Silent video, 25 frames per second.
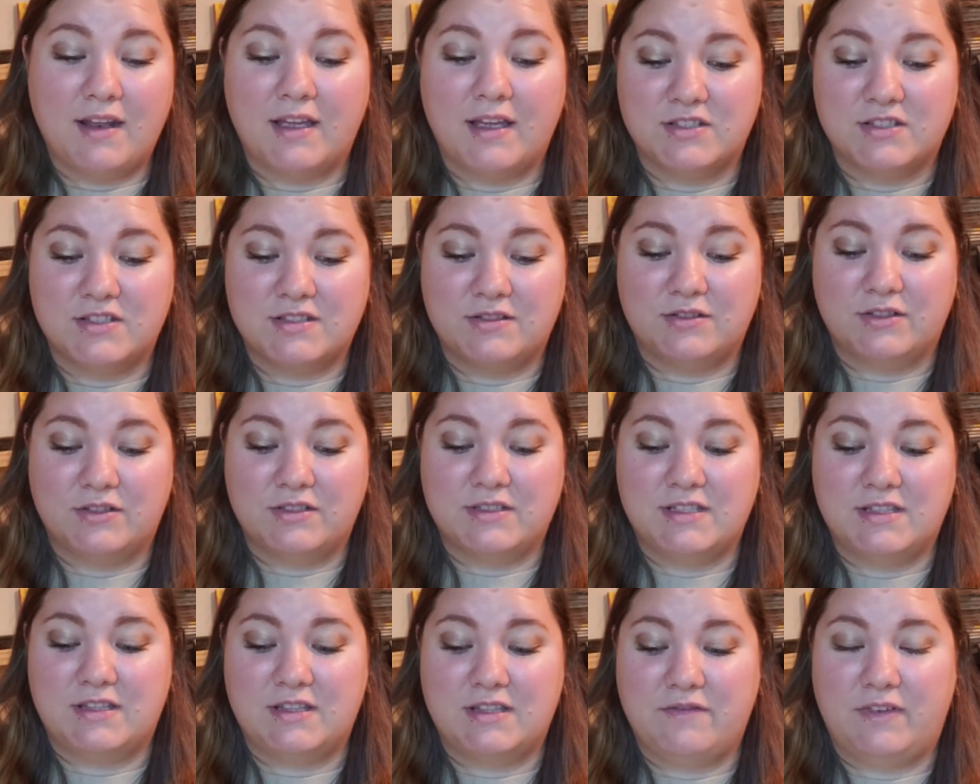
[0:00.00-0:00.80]
I just
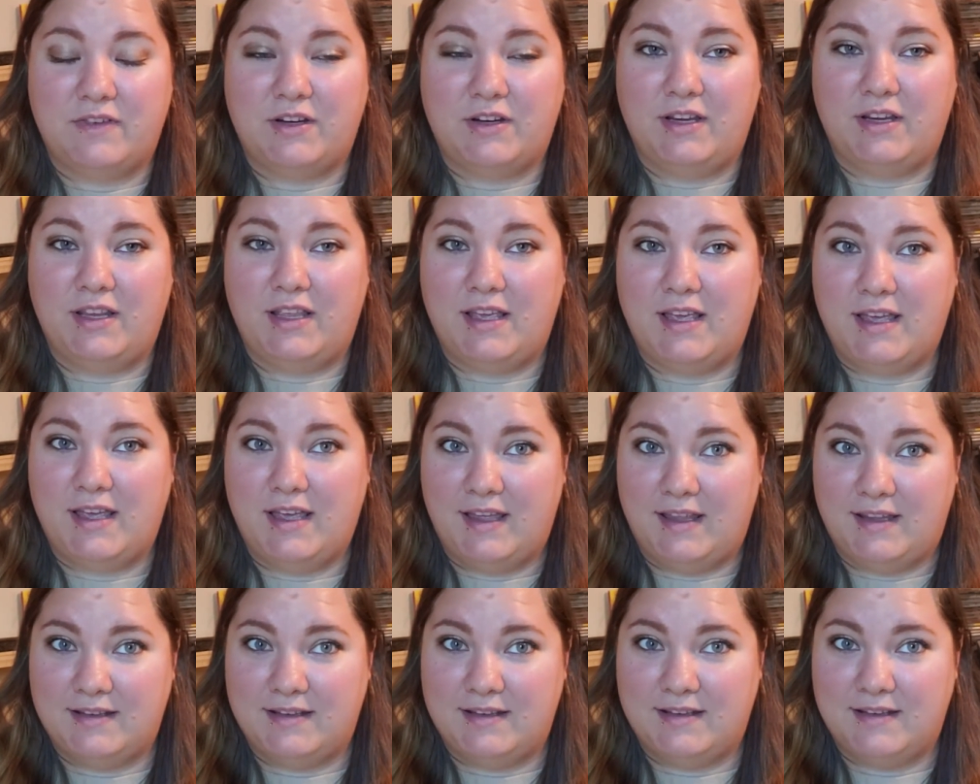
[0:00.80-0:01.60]
looked at the very
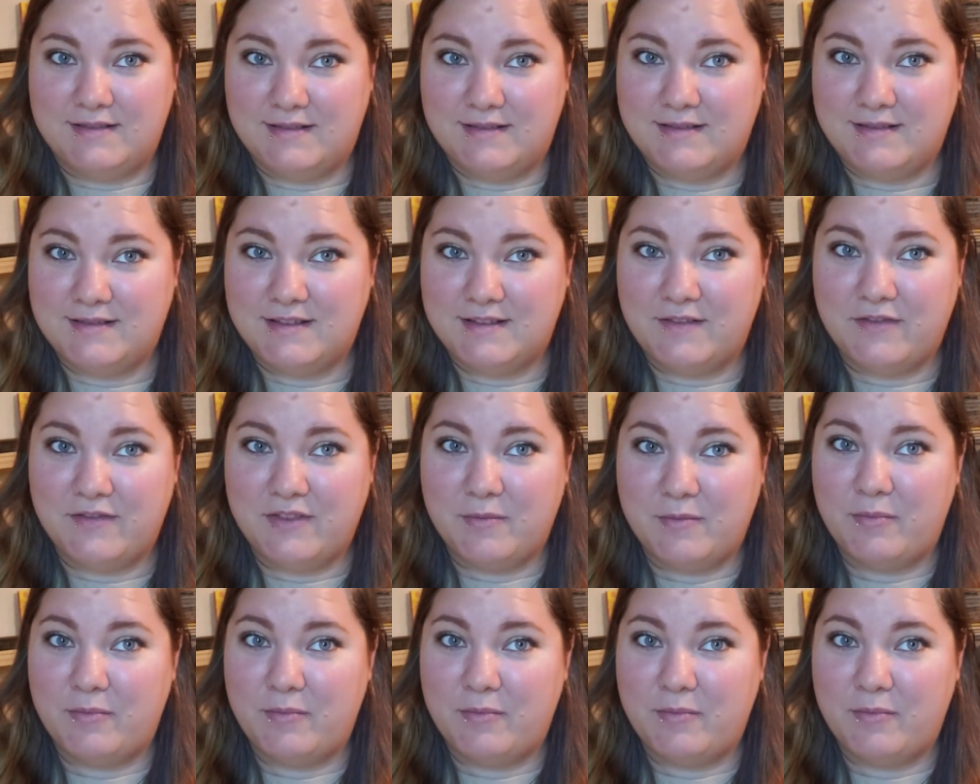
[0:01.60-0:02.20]
end of the